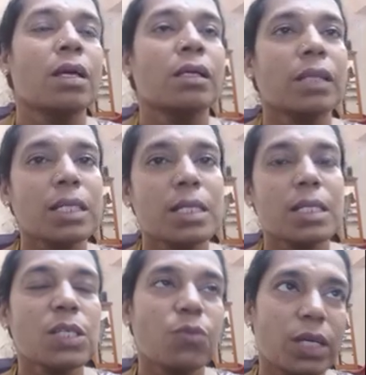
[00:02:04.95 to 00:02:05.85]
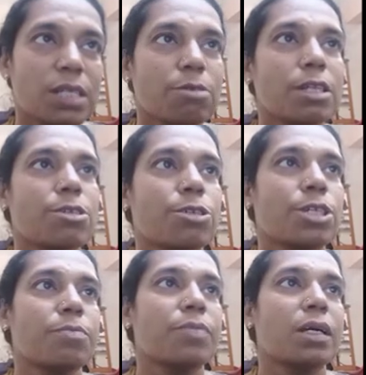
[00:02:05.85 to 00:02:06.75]
Next is phase
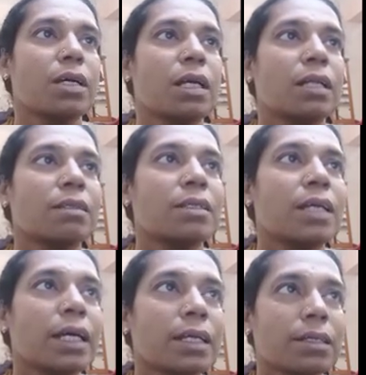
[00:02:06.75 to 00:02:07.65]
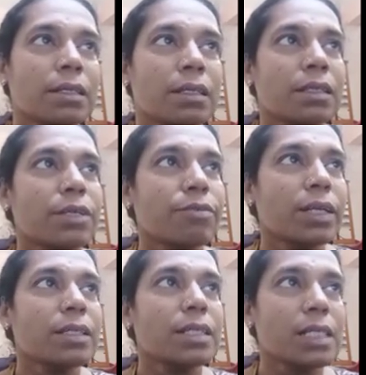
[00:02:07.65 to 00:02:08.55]
relationship. The direct and the
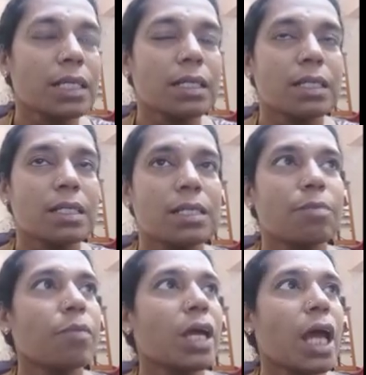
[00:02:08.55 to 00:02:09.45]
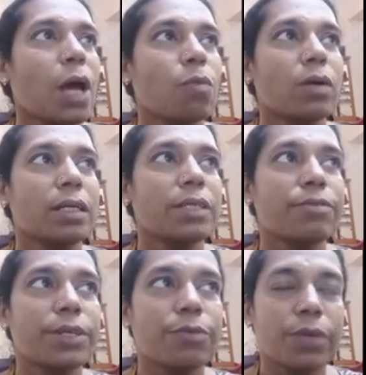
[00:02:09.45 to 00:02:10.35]
reflected signals may have
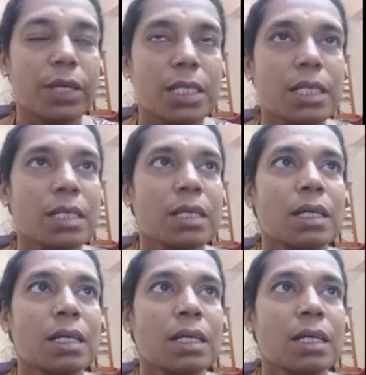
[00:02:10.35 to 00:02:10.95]
different phases